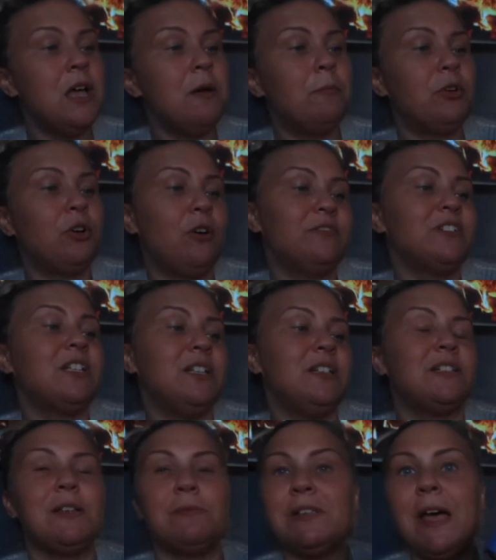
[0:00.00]
but obviously the
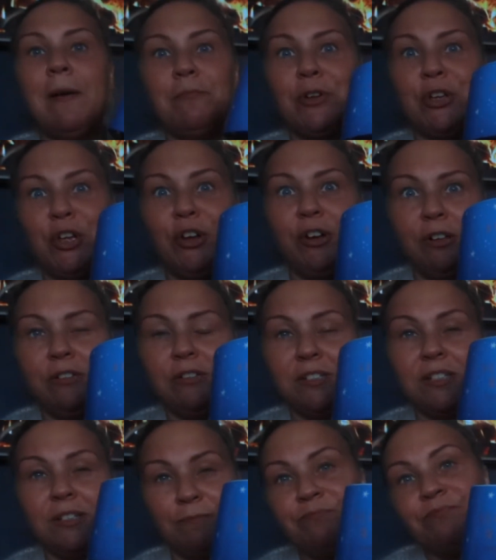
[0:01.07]
September
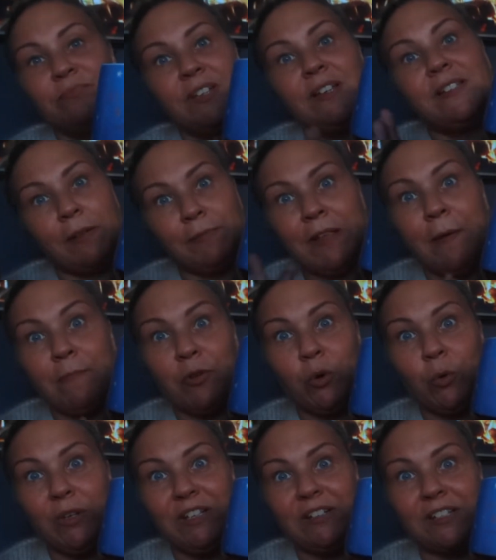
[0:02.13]
girls, September
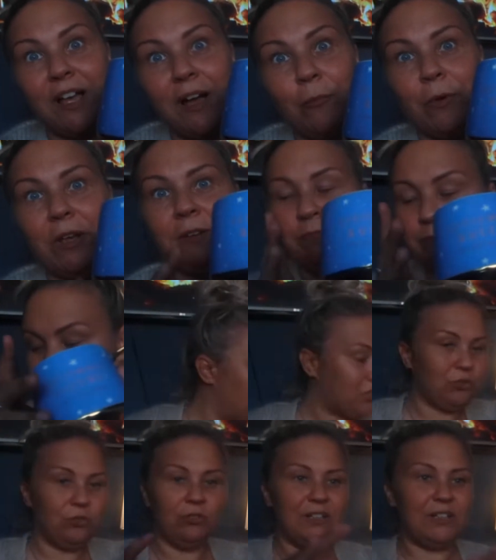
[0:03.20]
queens, aren't we? It's
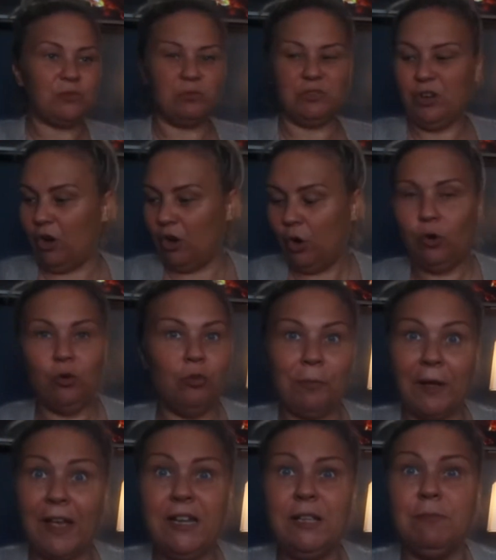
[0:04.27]
not a haul
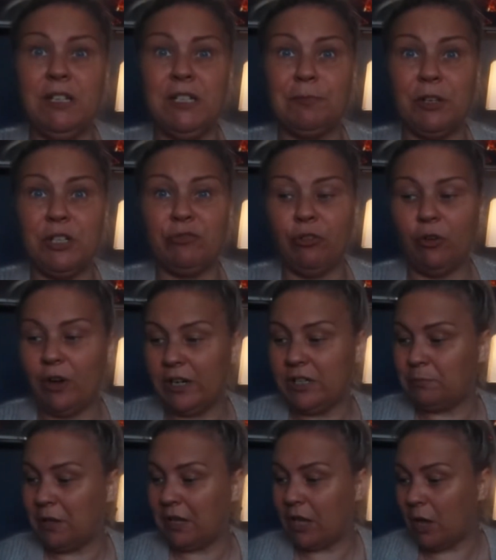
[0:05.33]
by any means, but I just thought
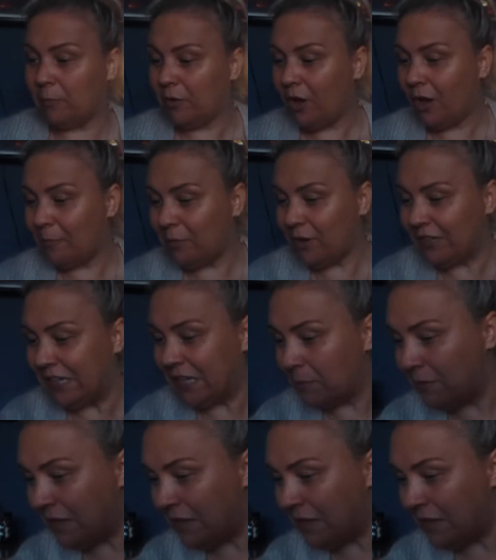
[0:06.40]
I'd pick up. Oh, Bonnie, come